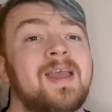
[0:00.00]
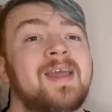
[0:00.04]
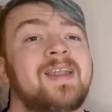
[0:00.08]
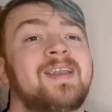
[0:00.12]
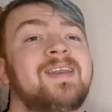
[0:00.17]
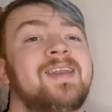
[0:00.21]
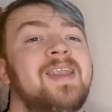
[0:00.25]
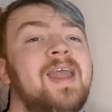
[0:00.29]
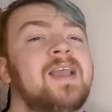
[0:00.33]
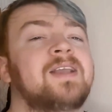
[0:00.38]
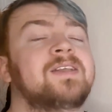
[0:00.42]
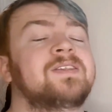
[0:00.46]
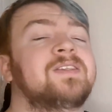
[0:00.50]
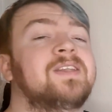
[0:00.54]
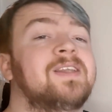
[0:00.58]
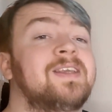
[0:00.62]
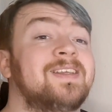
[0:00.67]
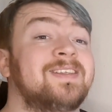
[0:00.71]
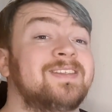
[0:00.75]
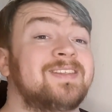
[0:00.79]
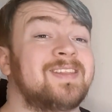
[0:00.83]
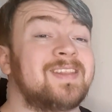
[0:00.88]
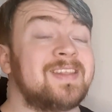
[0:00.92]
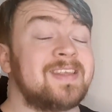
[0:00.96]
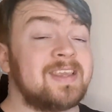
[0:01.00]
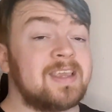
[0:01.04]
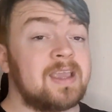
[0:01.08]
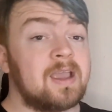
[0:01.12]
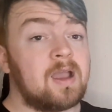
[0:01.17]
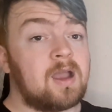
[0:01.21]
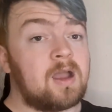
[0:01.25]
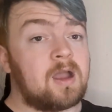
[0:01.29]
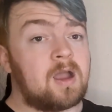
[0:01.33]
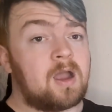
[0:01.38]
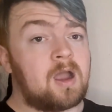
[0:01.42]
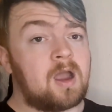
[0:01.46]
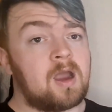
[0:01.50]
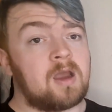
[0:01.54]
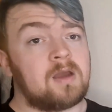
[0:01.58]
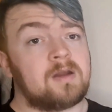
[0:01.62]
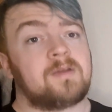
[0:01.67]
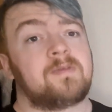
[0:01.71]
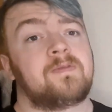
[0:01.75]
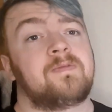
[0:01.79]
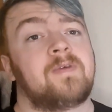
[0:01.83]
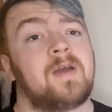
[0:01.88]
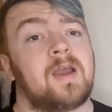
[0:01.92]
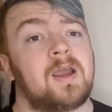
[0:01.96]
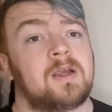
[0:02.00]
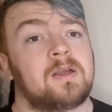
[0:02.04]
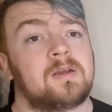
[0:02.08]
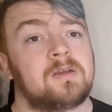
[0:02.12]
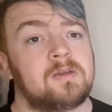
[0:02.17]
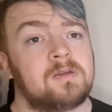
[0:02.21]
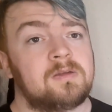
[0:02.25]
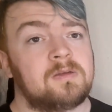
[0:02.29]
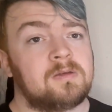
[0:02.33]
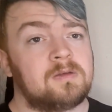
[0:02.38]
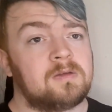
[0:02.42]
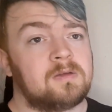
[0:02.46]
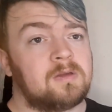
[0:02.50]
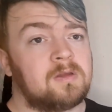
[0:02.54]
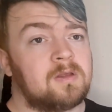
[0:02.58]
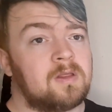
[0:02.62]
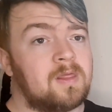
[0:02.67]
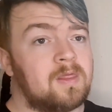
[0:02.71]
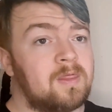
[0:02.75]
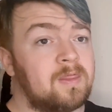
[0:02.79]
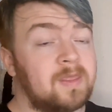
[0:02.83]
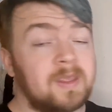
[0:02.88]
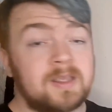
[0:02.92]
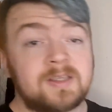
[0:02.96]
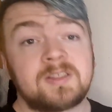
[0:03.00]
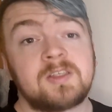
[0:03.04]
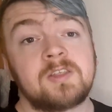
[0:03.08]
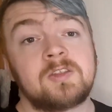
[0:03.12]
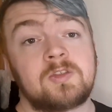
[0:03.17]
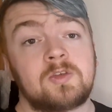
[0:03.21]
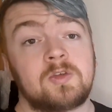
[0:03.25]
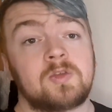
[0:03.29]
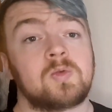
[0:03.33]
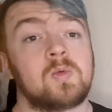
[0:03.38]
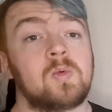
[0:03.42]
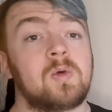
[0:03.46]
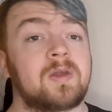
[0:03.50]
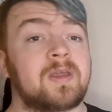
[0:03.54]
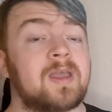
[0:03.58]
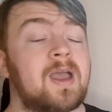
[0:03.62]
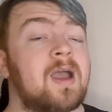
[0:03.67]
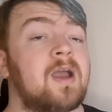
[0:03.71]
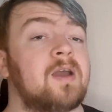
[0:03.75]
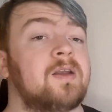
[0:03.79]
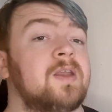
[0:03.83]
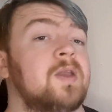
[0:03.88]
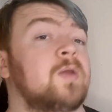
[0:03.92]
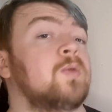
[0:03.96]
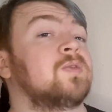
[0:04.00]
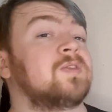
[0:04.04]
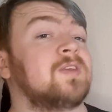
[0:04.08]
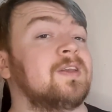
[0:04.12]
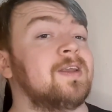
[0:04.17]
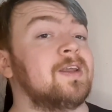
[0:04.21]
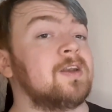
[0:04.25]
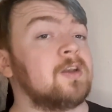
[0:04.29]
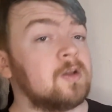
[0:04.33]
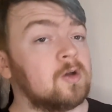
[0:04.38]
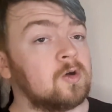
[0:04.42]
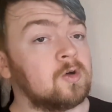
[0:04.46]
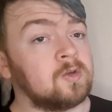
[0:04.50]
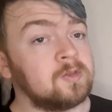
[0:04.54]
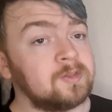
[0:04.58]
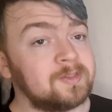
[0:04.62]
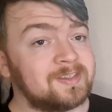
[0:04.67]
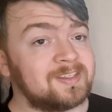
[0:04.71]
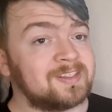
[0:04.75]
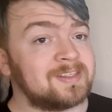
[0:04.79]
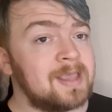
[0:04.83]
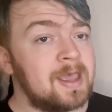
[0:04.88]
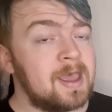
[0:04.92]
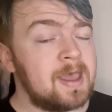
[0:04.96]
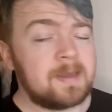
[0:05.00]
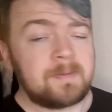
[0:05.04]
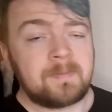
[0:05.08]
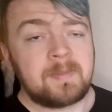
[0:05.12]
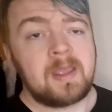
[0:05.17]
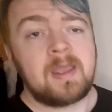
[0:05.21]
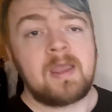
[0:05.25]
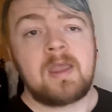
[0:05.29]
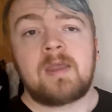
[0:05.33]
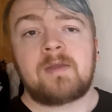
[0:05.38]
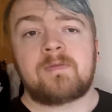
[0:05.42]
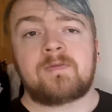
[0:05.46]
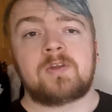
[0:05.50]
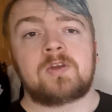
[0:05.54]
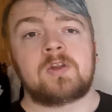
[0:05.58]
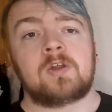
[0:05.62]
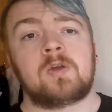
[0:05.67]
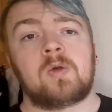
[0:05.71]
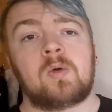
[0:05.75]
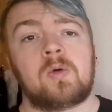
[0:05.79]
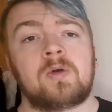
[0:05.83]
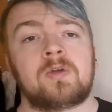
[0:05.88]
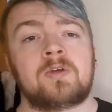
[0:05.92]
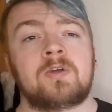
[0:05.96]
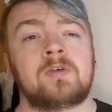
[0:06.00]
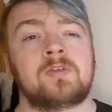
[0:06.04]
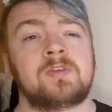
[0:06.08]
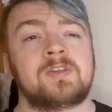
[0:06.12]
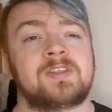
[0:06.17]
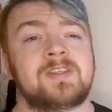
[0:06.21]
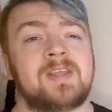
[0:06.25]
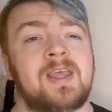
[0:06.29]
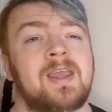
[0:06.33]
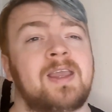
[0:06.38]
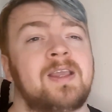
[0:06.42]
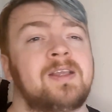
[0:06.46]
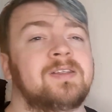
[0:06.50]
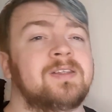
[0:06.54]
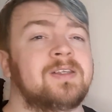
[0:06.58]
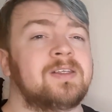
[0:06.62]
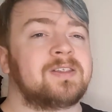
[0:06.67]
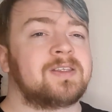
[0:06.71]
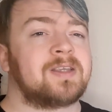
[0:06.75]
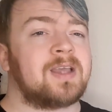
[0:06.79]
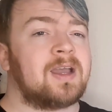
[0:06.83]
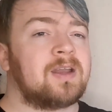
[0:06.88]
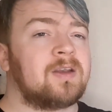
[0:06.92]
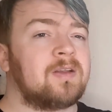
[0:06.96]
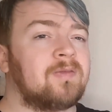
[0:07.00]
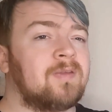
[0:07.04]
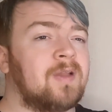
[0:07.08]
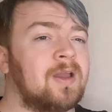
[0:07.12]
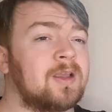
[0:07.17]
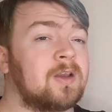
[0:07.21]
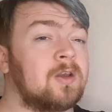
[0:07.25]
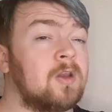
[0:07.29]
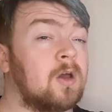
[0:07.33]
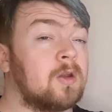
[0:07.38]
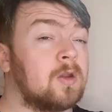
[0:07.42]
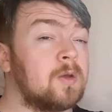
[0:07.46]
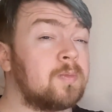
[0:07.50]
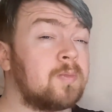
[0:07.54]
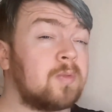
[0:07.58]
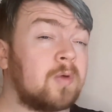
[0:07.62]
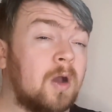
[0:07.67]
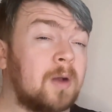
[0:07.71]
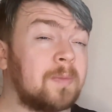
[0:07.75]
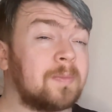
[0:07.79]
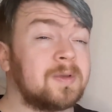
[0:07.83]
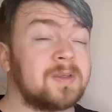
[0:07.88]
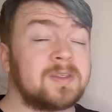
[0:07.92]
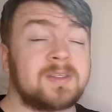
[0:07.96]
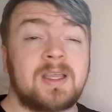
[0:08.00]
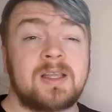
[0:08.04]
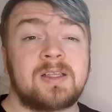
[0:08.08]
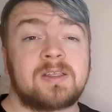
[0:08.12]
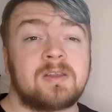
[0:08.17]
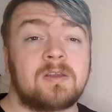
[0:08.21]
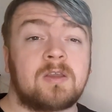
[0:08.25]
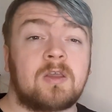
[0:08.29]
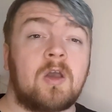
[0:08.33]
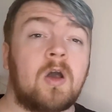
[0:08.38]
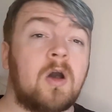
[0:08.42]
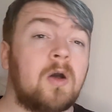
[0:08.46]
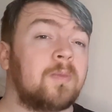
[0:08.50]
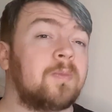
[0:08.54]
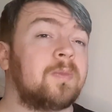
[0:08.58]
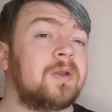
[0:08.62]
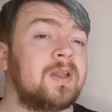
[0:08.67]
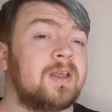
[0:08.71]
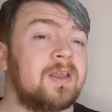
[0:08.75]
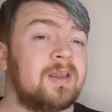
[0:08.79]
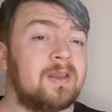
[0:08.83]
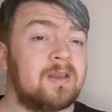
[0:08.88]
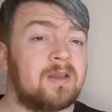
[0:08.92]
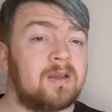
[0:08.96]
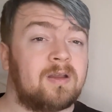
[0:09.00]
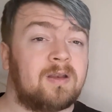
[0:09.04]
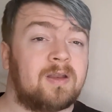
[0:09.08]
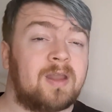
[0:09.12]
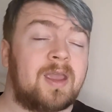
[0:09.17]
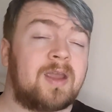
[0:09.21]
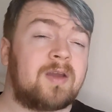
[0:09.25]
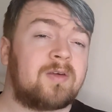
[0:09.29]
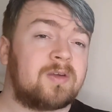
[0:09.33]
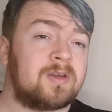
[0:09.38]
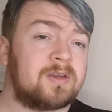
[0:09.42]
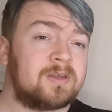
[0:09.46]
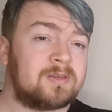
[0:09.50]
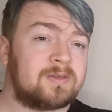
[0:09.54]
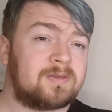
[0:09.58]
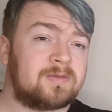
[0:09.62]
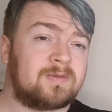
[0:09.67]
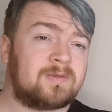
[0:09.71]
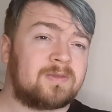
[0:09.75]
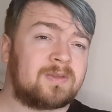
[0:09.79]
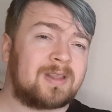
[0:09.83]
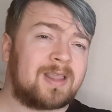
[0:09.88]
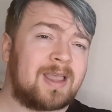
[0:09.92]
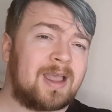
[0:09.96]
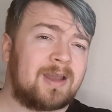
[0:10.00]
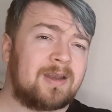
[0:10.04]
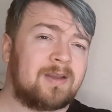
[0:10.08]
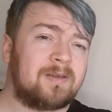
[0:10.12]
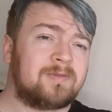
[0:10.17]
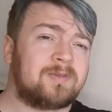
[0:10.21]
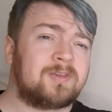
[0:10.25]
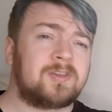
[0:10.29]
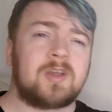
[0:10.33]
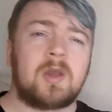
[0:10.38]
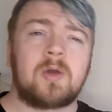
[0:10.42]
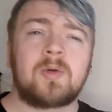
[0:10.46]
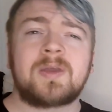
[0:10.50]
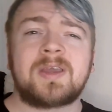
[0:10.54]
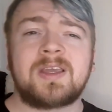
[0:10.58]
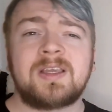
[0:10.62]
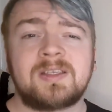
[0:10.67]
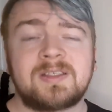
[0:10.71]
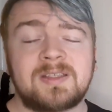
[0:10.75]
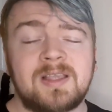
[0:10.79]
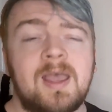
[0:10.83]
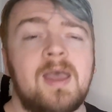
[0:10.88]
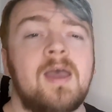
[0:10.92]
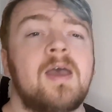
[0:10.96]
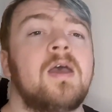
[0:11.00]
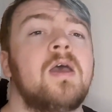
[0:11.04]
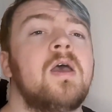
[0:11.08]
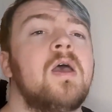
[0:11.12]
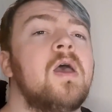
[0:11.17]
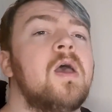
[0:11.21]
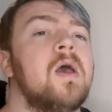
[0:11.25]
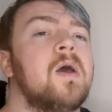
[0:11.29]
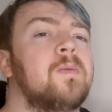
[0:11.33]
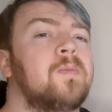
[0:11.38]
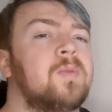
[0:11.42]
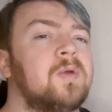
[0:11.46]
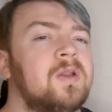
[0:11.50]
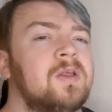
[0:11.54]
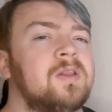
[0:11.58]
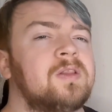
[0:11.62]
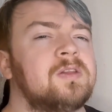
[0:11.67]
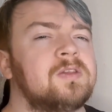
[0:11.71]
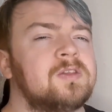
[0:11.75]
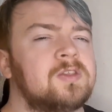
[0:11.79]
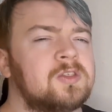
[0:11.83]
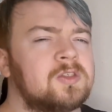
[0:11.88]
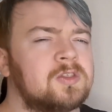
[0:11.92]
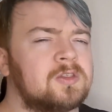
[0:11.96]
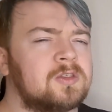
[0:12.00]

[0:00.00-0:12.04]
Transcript: Next is the Artifact. This is just one card. It was in an unset. If you don't know what an unset is, it's kind of like not a proper set. It's a comedy, hilarious, kind of jokey set. But in